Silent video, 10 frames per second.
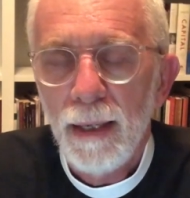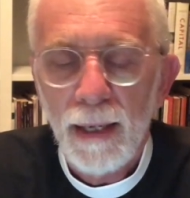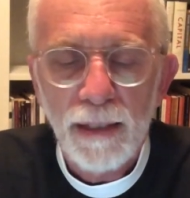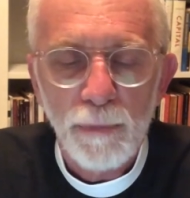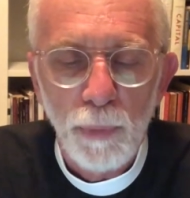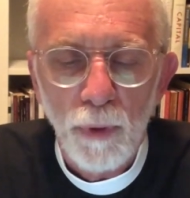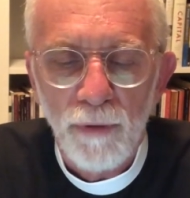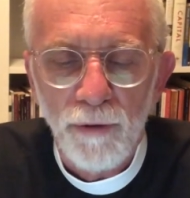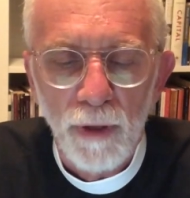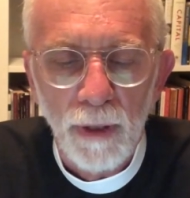as
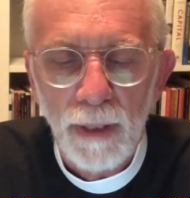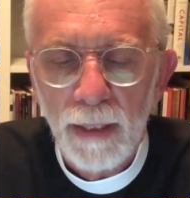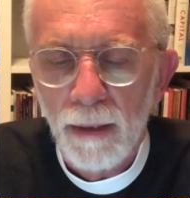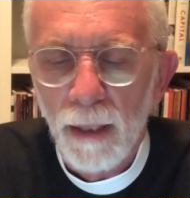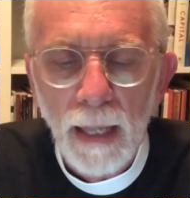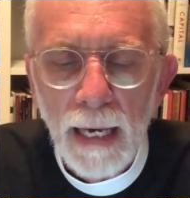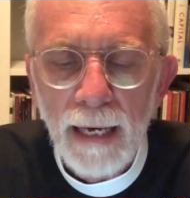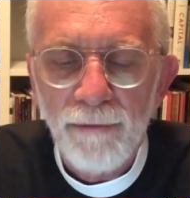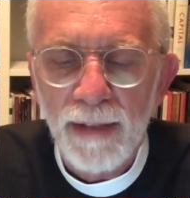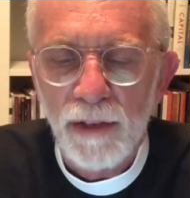beautiful and
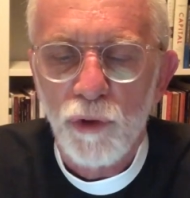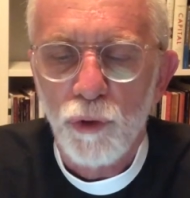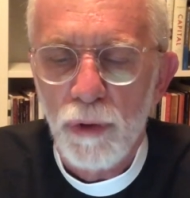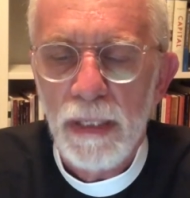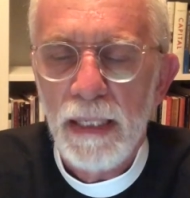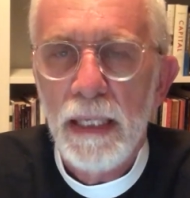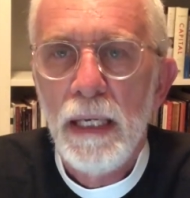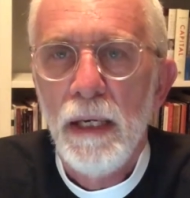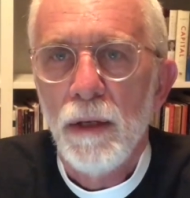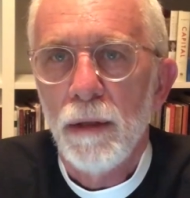alive as a tree
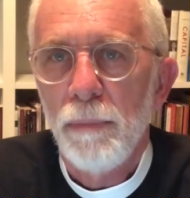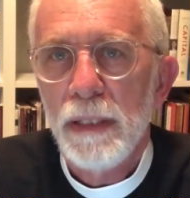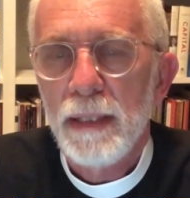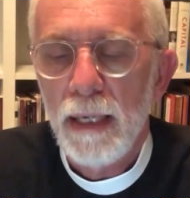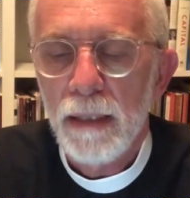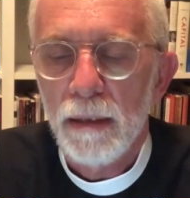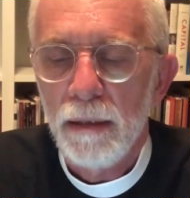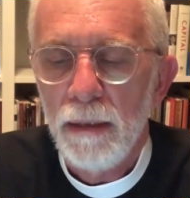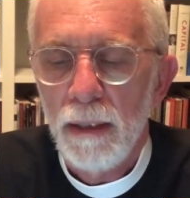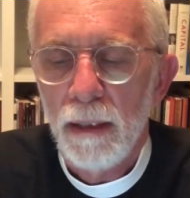could be
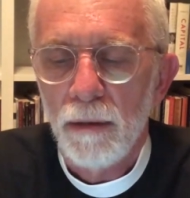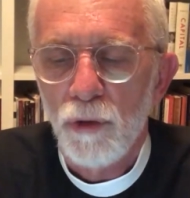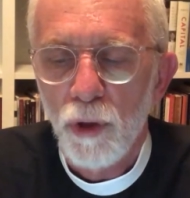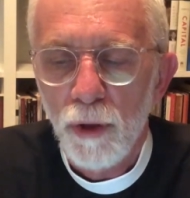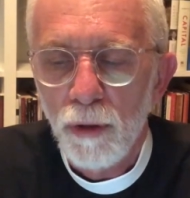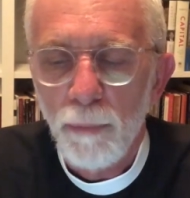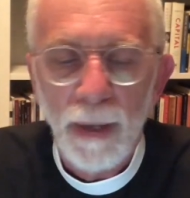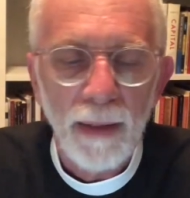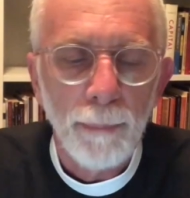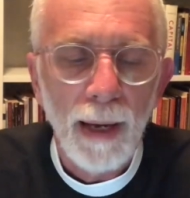taken and turned
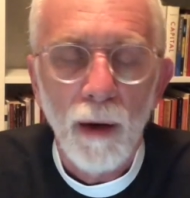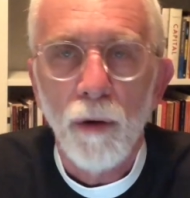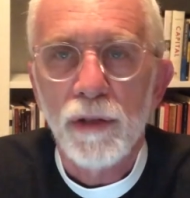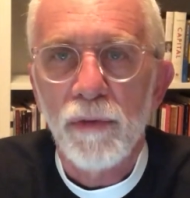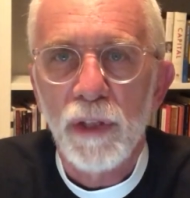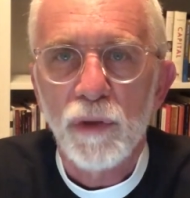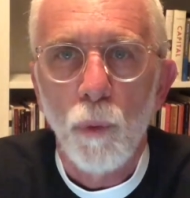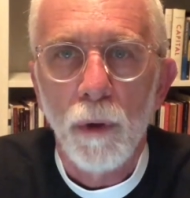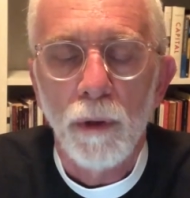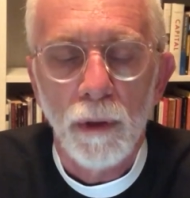by the powers of this
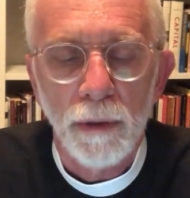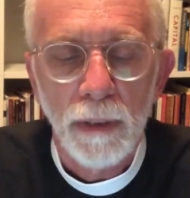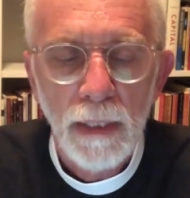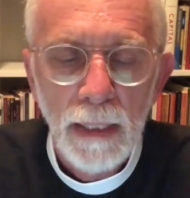world